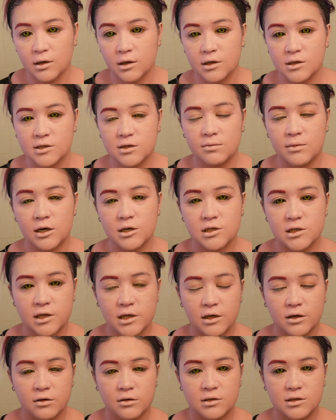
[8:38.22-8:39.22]
So I'm actually
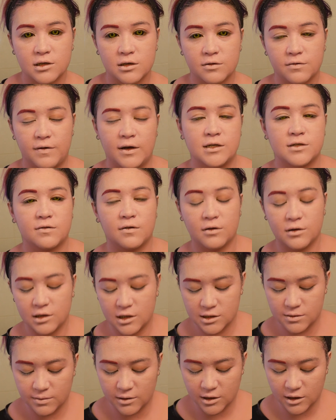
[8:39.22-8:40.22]
going to fast forward
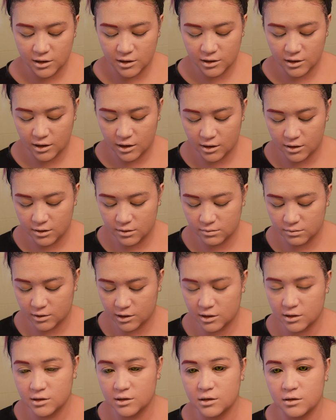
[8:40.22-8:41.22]
this part. I'm
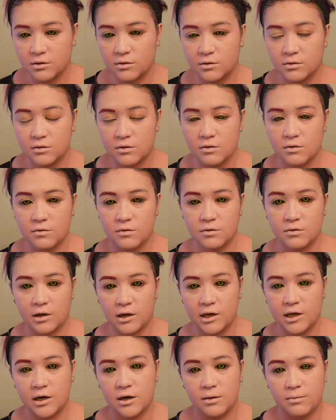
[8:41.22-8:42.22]
going to
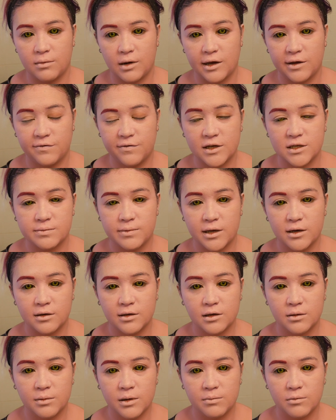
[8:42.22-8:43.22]
clean up my face paint a
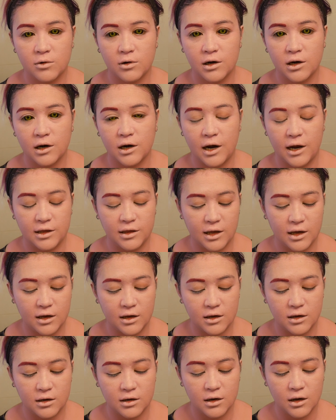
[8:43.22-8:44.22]
little bit more and
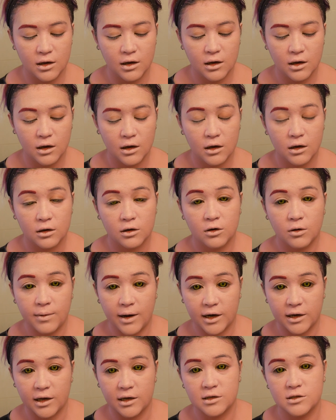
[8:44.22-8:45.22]
then go
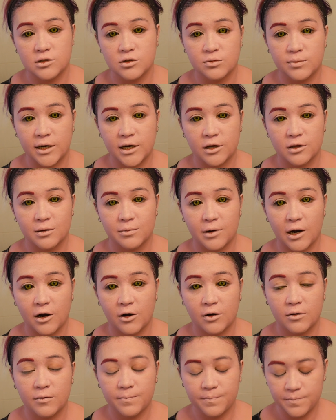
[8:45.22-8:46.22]
back and do my other
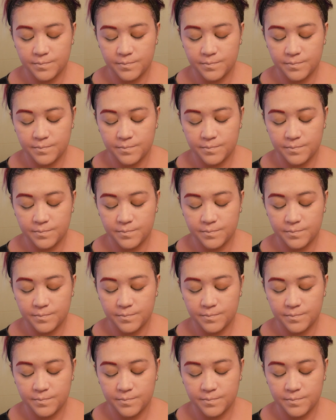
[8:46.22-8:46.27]
brow.